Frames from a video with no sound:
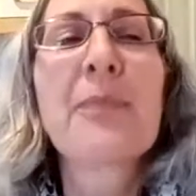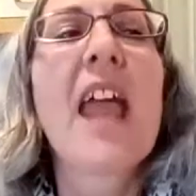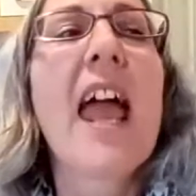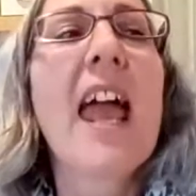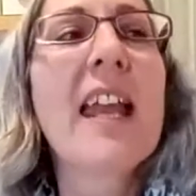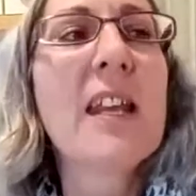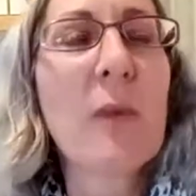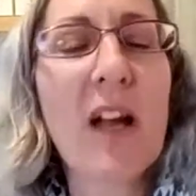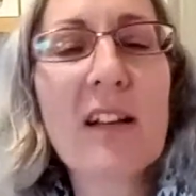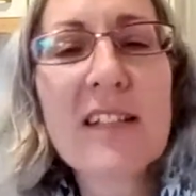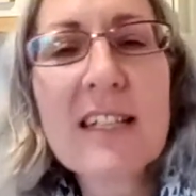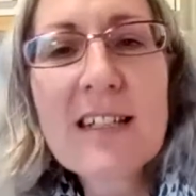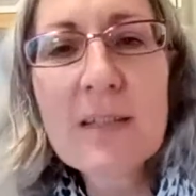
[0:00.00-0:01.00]
Anyway, I
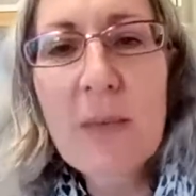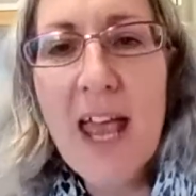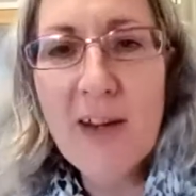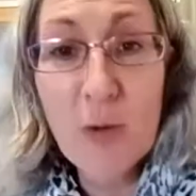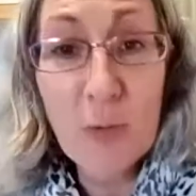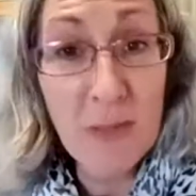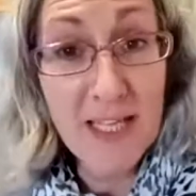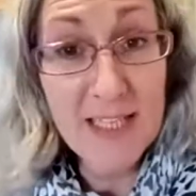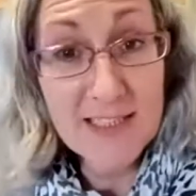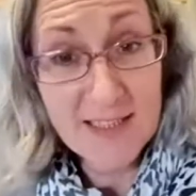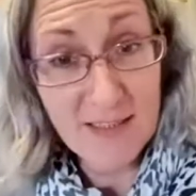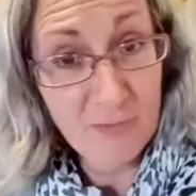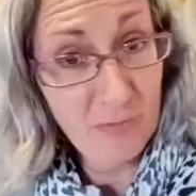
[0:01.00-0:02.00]
did some NLP
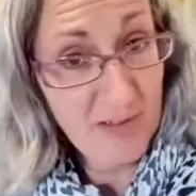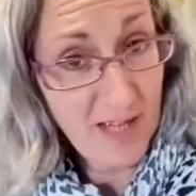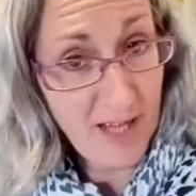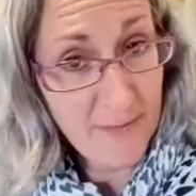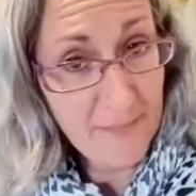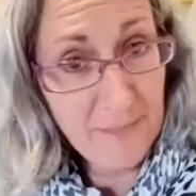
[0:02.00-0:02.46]
stuff with him,